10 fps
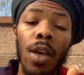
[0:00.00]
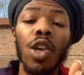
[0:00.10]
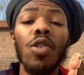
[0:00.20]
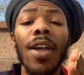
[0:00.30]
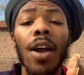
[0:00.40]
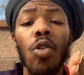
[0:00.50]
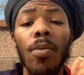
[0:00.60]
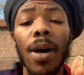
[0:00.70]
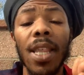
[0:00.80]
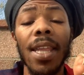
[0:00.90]
You're not going
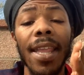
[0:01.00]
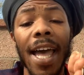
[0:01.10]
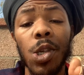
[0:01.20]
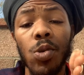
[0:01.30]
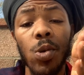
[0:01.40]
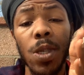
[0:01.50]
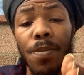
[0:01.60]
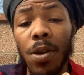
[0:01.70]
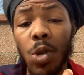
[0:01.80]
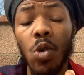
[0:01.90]
by the natural,
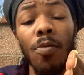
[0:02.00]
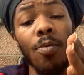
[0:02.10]
spiritual,